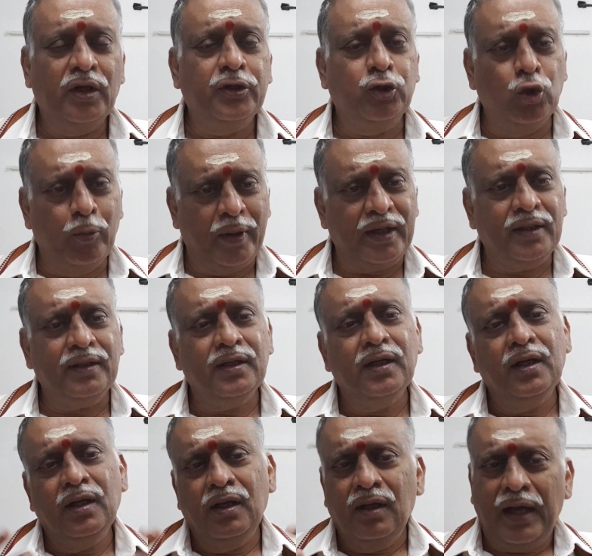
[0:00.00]
Human,
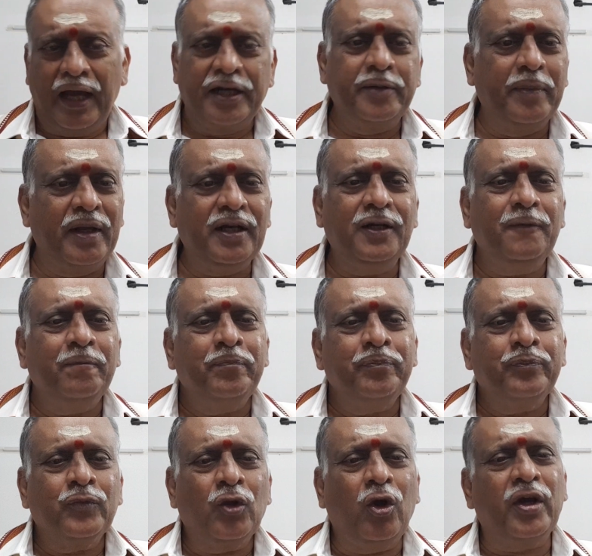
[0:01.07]
animal
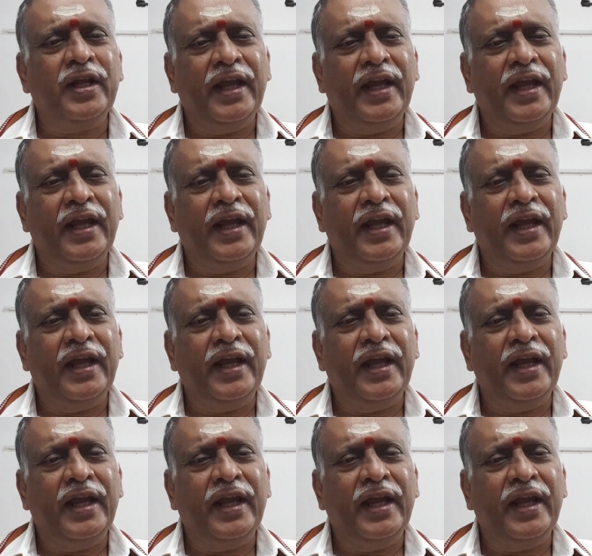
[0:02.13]
or